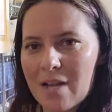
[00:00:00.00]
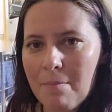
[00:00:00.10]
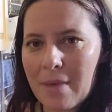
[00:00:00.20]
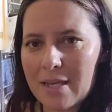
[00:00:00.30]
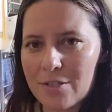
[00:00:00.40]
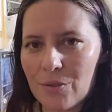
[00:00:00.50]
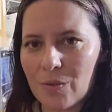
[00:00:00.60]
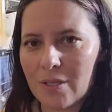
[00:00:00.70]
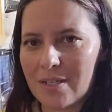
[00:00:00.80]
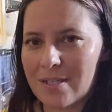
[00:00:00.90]
nutmeg
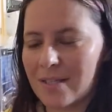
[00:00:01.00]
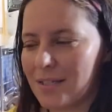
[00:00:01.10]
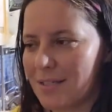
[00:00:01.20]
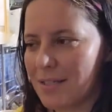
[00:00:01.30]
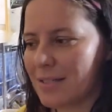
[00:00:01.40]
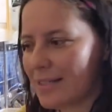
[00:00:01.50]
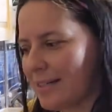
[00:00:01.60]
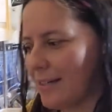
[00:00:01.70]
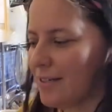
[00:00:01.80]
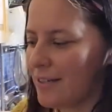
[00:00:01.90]
to it just
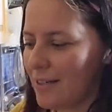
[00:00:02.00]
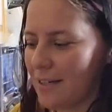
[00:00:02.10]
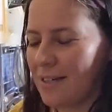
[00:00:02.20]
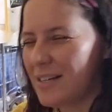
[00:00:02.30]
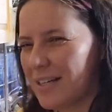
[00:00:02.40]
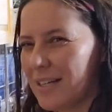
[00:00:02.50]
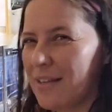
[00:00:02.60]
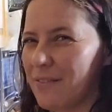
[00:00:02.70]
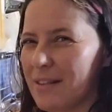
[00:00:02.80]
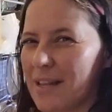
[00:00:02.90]
to
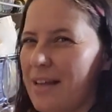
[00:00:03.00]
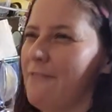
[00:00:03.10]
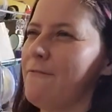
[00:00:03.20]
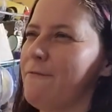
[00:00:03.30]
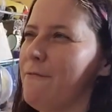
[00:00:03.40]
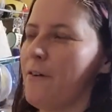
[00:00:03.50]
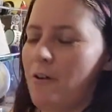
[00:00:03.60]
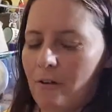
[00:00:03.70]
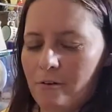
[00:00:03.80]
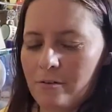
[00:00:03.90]
give it that
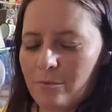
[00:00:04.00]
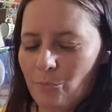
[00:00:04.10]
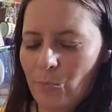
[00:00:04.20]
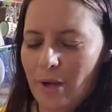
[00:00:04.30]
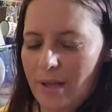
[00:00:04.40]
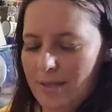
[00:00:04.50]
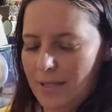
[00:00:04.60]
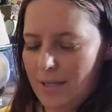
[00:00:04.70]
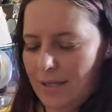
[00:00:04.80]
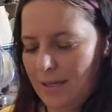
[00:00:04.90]
fall,
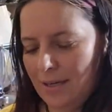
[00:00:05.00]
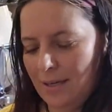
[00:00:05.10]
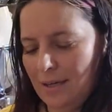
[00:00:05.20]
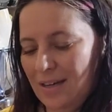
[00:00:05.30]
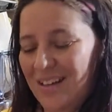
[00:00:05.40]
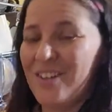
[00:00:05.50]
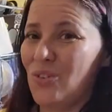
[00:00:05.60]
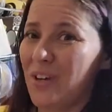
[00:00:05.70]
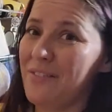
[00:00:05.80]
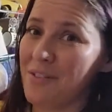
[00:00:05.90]
but I
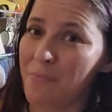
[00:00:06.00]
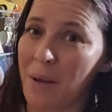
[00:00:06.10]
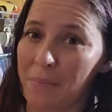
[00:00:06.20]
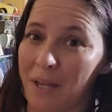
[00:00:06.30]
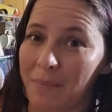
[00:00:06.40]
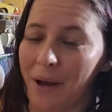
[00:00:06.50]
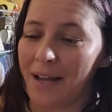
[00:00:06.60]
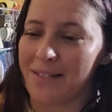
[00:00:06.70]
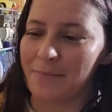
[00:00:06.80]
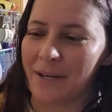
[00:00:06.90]
do have some pumpkin
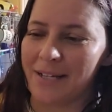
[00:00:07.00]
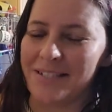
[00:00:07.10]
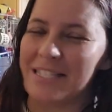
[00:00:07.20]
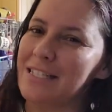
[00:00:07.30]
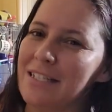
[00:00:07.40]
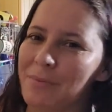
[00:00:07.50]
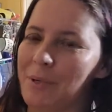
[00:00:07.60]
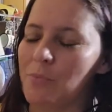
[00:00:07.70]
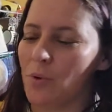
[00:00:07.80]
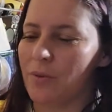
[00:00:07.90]
pie spice. It's a little
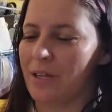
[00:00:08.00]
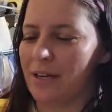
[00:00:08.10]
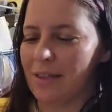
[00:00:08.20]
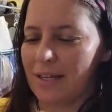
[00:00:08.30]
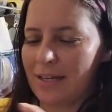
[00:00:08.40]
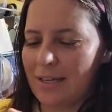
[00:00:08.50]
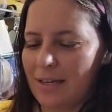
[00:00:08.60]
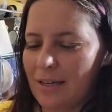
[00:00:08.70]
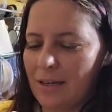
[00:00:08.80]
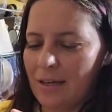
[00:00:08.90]
bit more than I'd like.
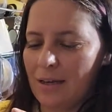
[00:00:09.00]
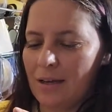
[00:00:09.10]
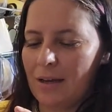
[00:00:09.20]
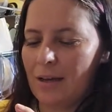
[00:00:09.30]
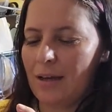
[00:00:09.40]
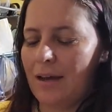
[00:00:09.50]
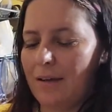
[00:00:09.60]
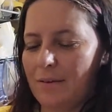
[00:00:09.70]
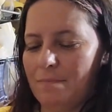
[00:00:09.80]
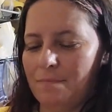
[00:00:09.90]

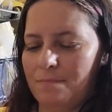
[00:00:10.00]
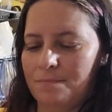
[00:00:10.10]
And